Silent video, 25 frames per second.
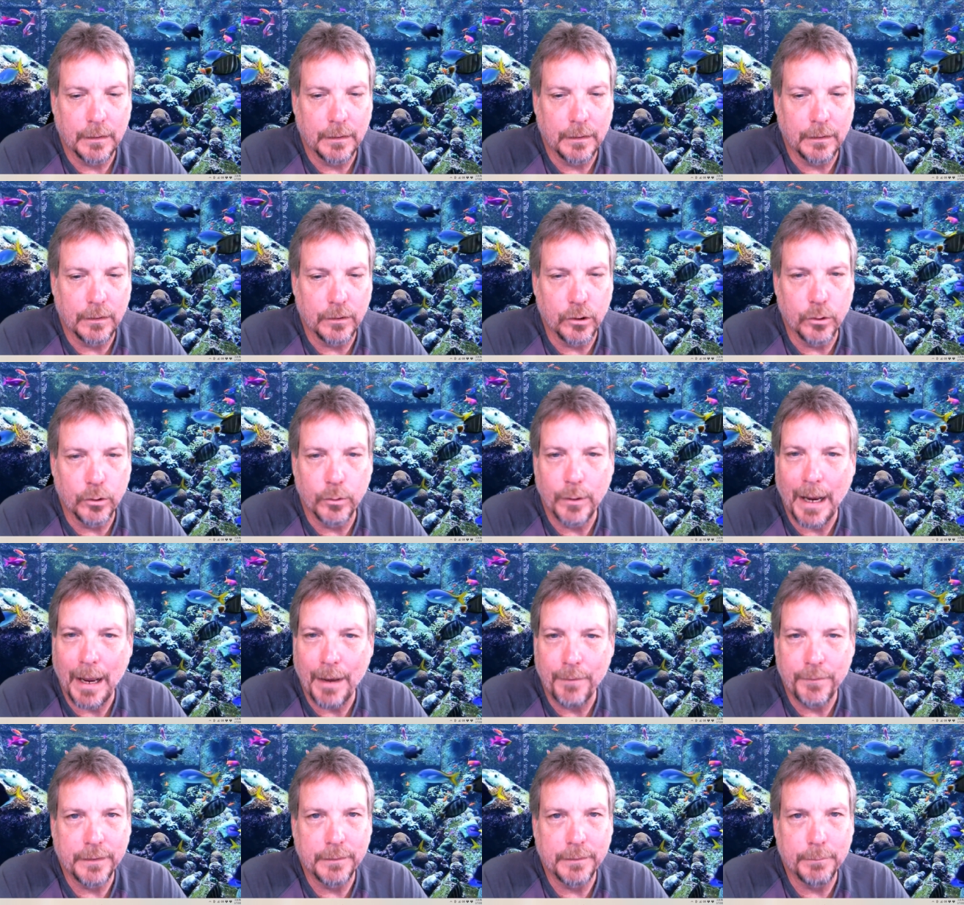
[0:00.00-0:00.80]
you
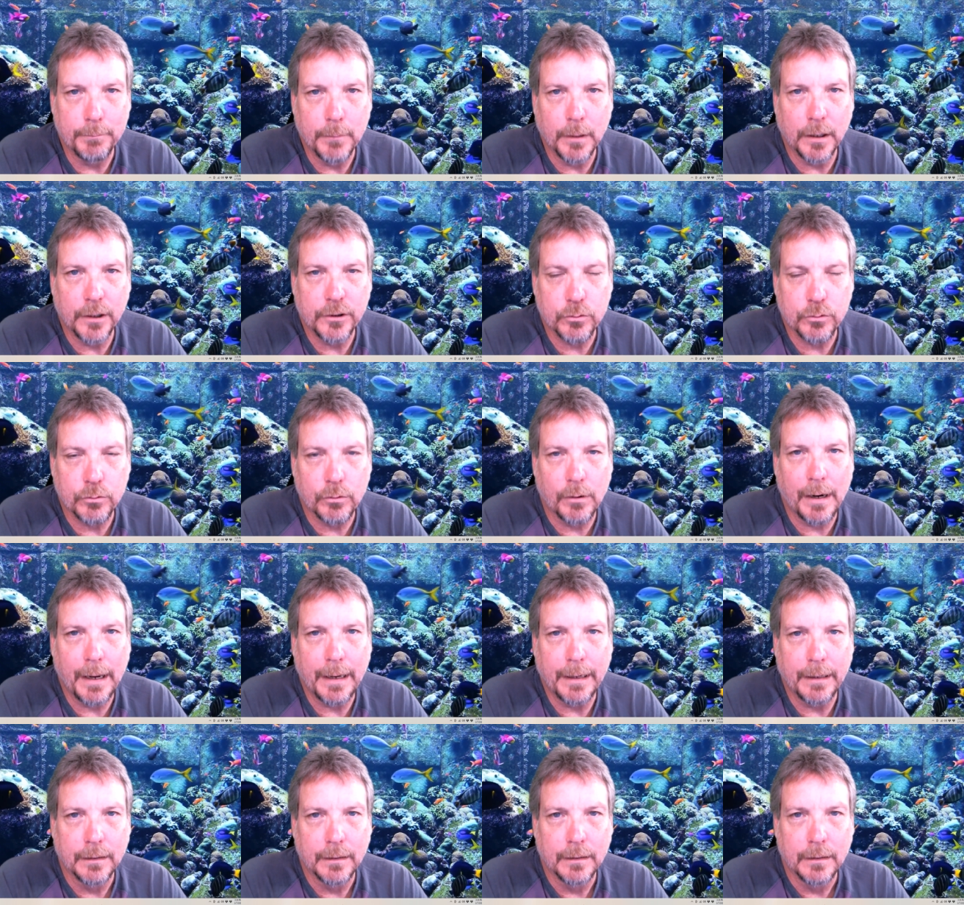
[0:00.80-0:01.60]
have as much
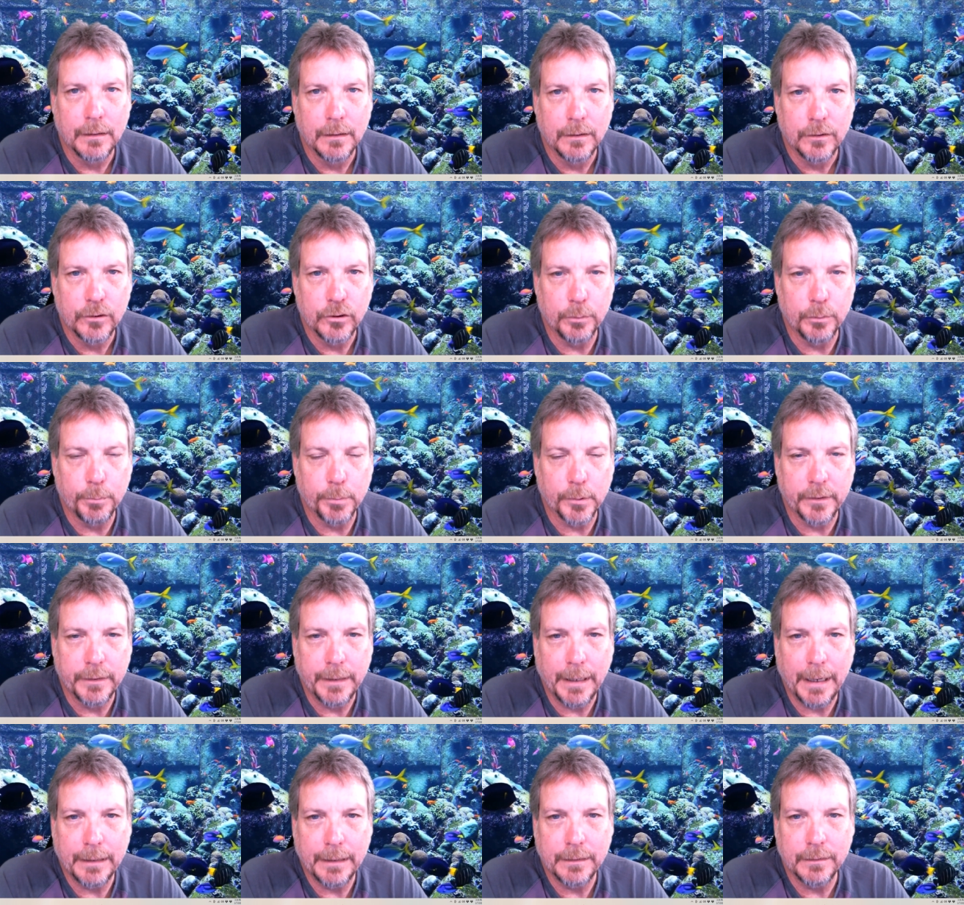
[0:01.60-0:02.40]
right to
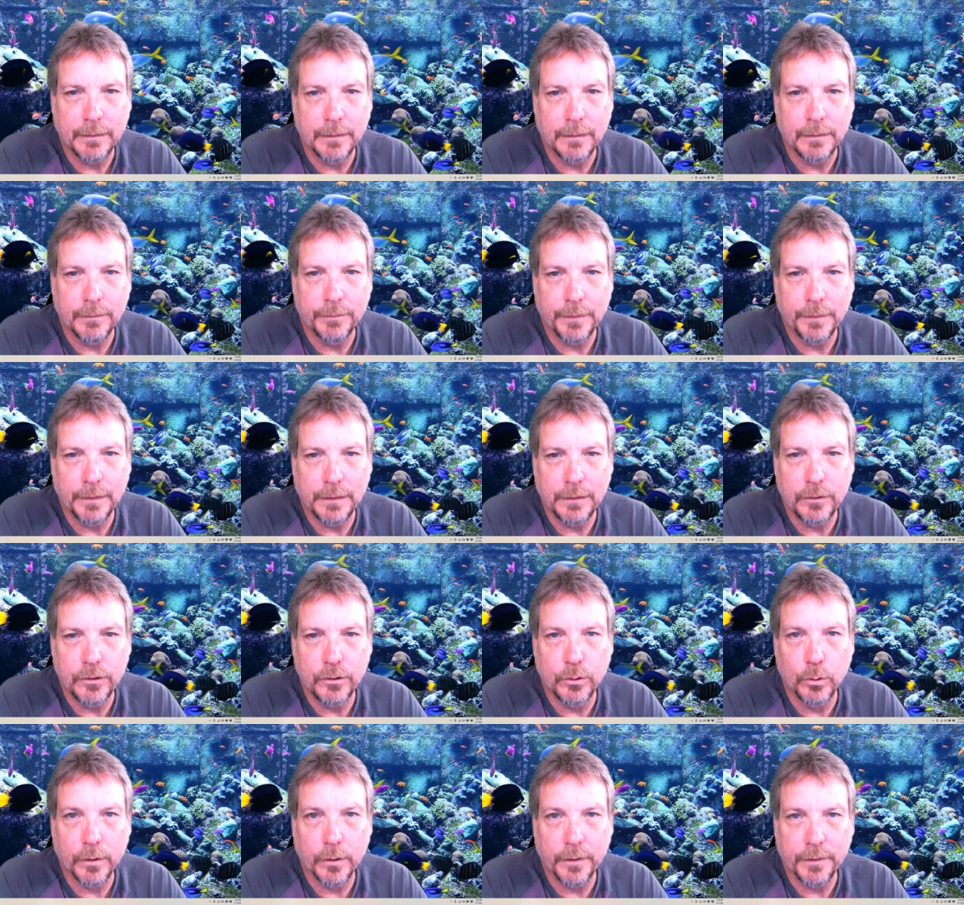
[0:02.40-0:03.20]
protect and defend
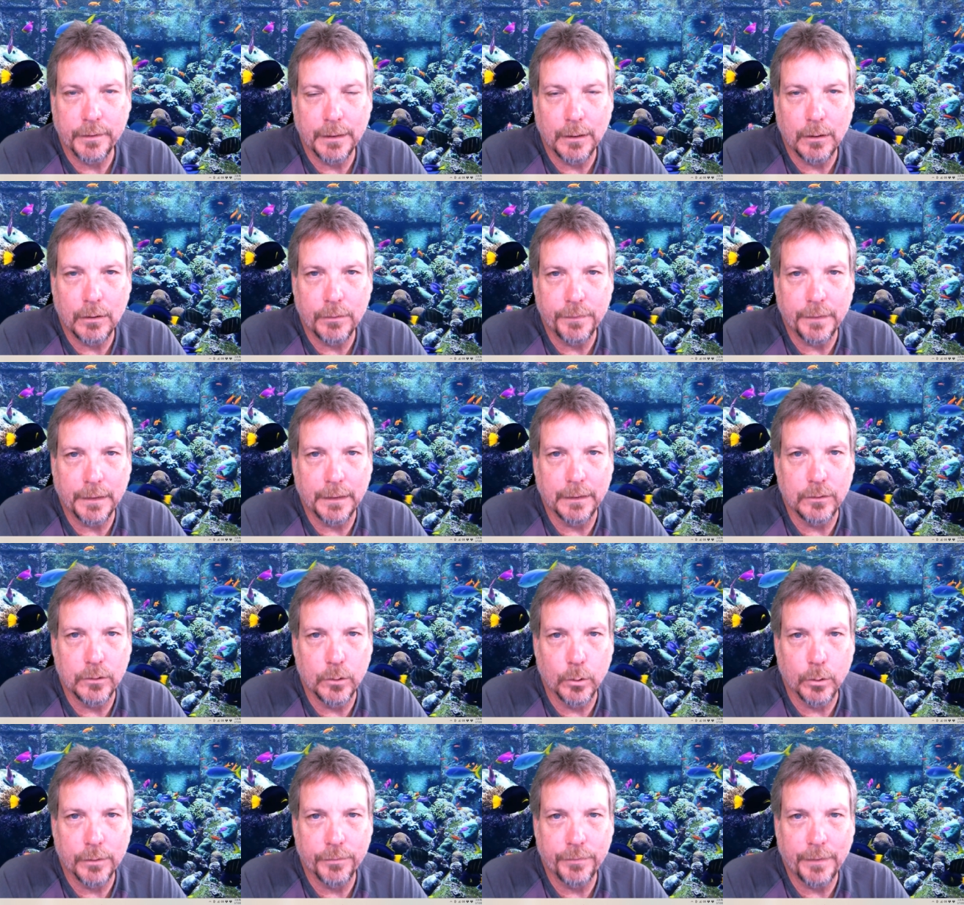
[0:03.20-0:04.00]
yourself and
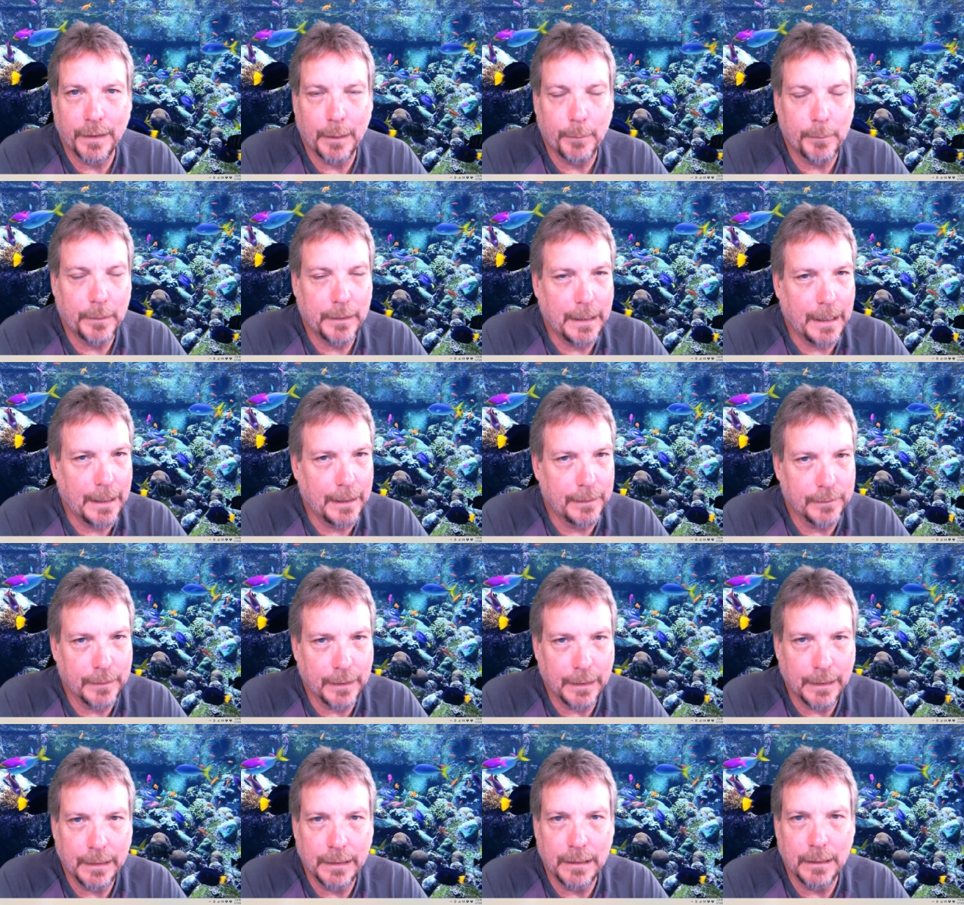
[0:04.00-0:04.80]
your family as
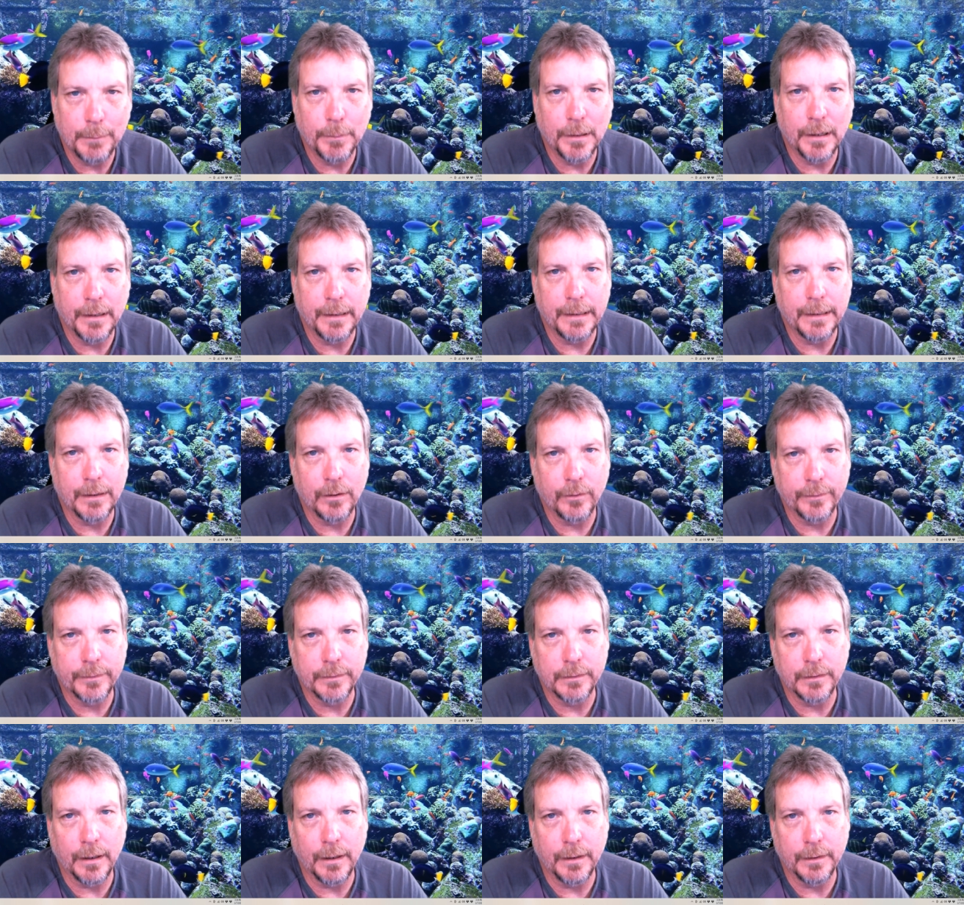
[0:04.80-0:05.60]
anybody
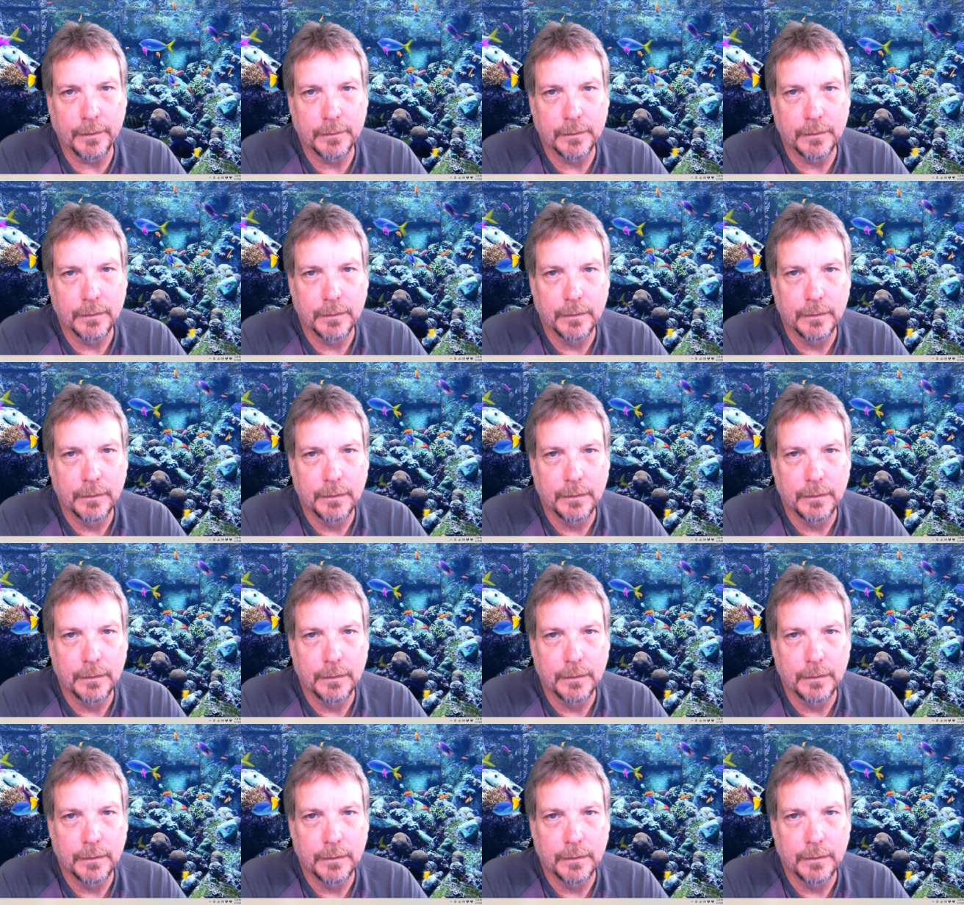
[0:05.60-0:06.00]
else does